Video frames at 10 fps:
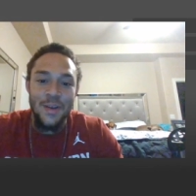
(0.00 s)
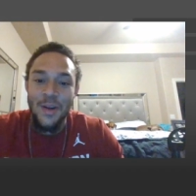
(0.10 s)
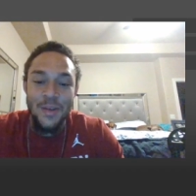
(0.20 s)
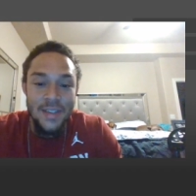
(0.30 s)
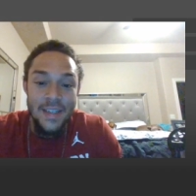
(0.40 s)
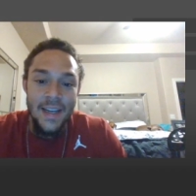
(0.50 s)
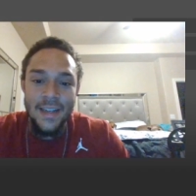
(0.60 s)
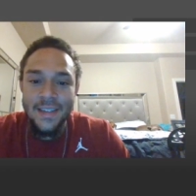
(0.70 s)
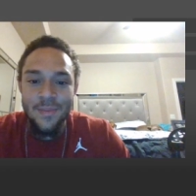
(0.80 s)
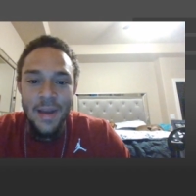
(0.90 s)
close to taking
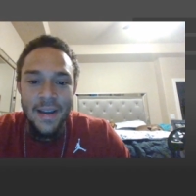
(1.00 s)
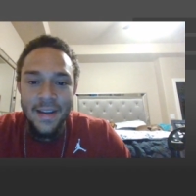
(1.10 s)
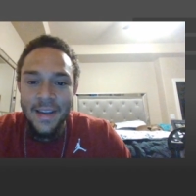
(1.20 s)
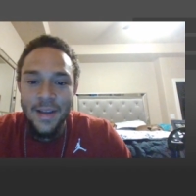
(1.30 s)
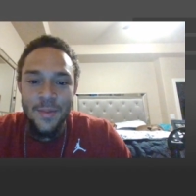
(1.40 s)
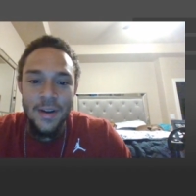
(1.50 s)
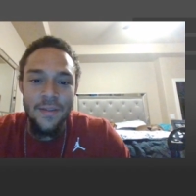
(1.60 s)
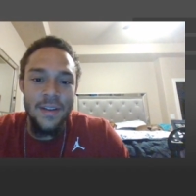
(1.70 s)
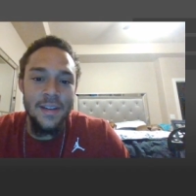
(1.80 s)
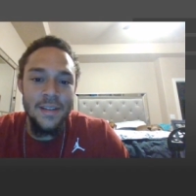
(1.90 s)
this back and getting rid
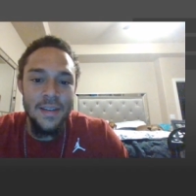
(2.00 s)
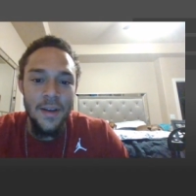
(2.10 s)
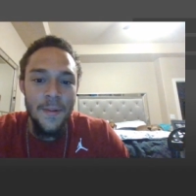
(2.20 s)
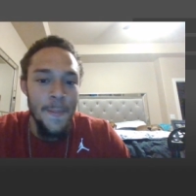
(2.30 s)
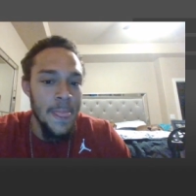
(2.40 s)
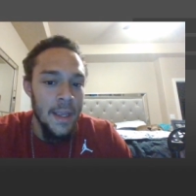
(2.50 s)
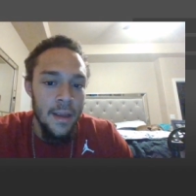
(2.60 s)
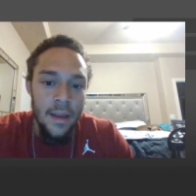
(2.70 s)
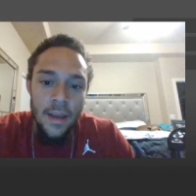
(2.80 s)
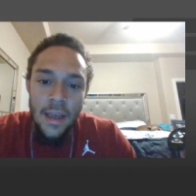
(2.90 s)
of it. So
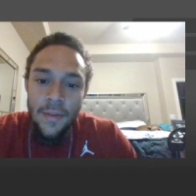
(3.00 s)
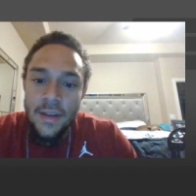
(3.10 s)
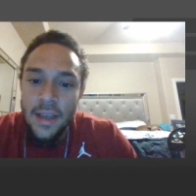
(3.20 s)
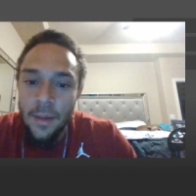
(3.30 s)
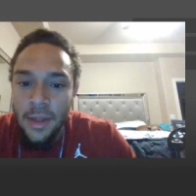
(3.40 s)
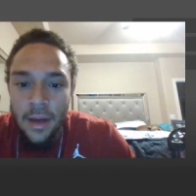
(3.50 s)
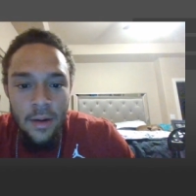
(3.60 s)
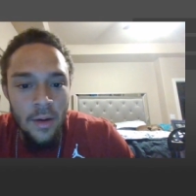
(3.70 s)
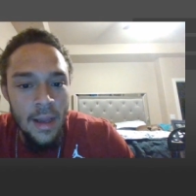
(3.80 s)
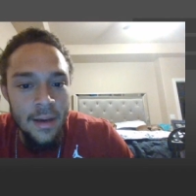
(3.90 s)
if this helped you
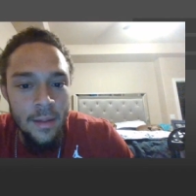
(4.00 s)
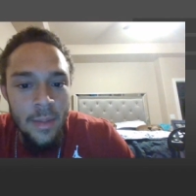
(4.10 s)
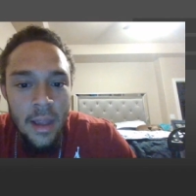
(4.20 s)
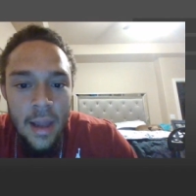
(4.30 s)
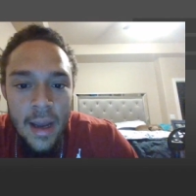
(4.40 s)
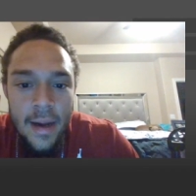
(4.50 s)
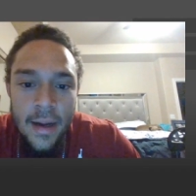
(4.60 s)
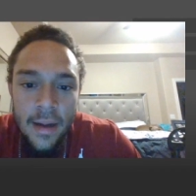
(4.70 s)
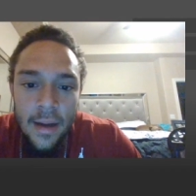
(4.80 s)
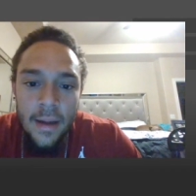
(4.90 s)
out, go ahead and leave me a like.
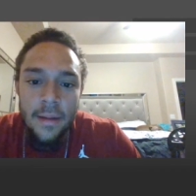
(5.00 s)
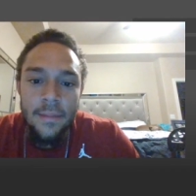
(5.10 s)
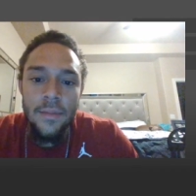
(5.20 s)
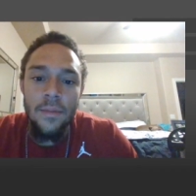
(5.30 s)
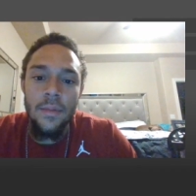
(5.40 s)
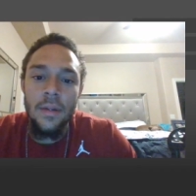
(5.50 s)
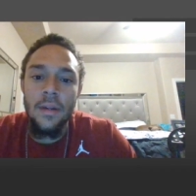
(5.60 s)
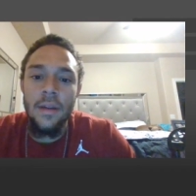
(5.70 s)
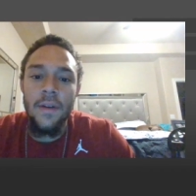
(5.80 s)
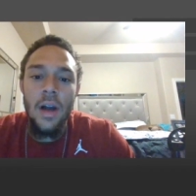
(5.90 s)
Um,
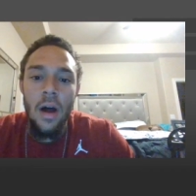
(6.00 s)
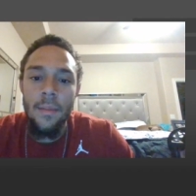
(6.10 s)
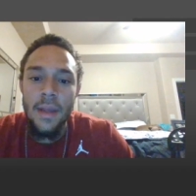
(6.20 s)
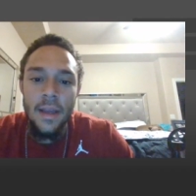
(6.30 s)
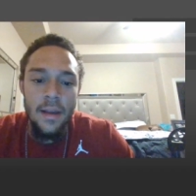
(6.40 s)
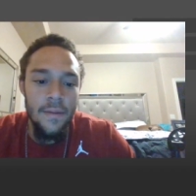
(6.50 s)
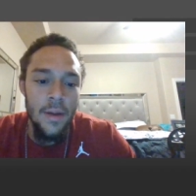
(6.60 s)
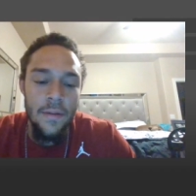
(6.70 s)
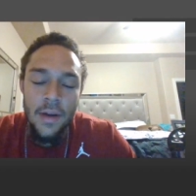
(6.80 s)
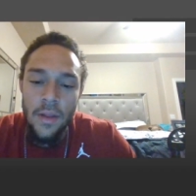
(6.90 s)
leave a comment if you
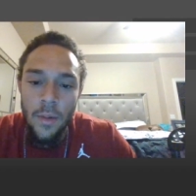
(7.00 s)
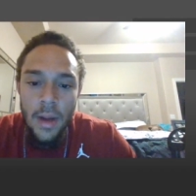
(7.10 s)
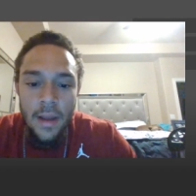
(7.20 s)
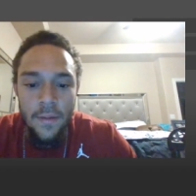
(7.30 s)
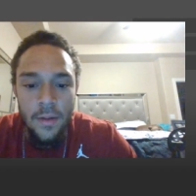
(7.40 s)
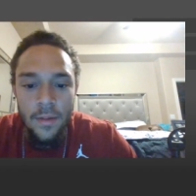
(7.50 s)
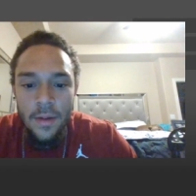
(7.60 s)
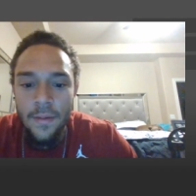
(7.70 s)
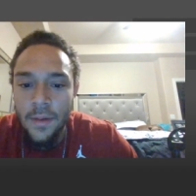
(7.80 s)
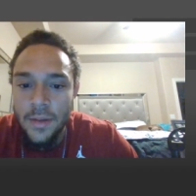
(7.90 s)
have another way if you
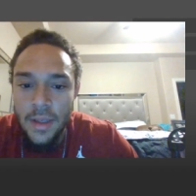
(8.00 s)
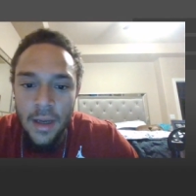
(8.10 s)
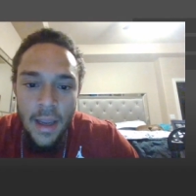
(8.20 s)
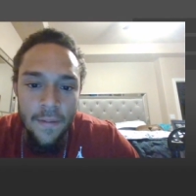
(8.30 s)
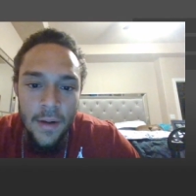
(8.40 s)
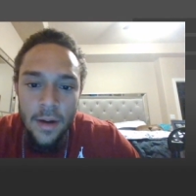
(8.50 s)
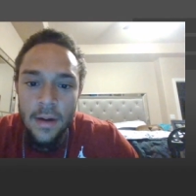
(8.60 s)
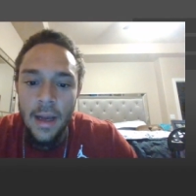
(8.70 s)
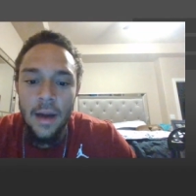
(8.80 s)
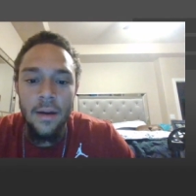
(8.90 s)
if you still can't figure
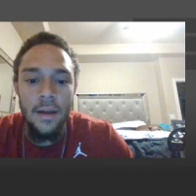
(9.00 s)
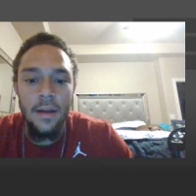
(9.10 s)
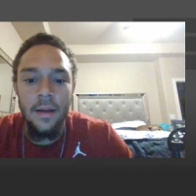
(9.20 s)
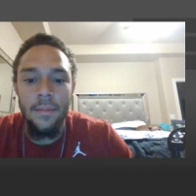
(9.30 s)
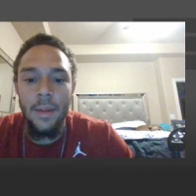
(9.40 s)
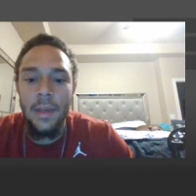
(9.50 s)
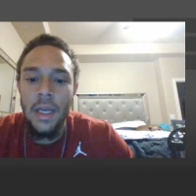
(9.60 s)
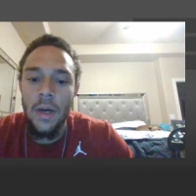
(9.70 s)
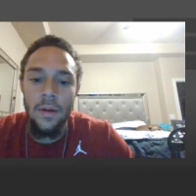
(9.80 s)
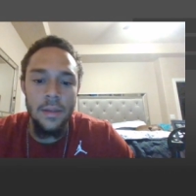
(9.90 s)
it out um, let me
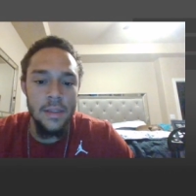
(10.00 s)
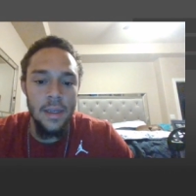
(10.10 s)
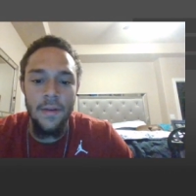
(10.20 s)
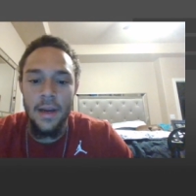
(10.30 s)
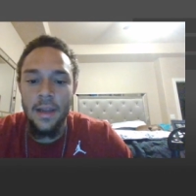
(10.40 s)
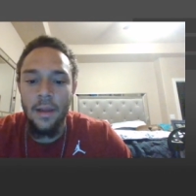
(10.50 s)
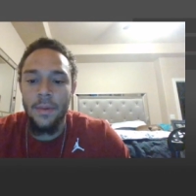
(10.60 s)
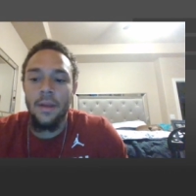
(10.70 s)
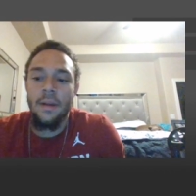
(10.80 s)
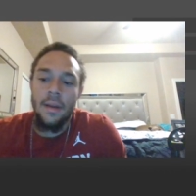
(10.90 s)
know I'll see if i can help
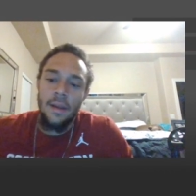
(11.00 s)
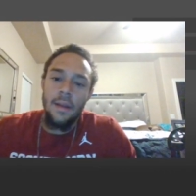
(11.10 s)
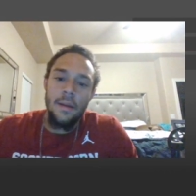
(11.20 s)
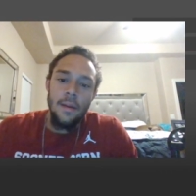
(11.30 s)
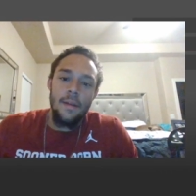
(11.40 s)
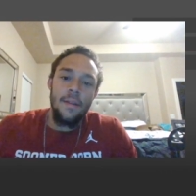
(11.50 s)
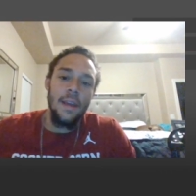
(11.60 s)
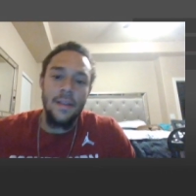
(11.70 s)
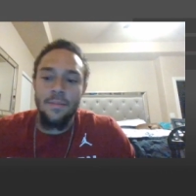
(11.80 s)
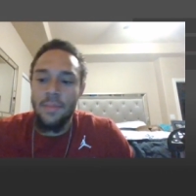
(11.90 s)
you
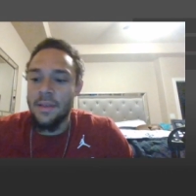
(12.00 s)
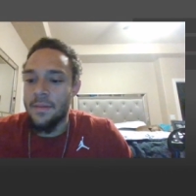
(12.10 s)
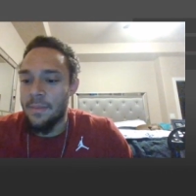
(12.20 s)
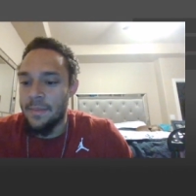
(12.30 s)
thanks peace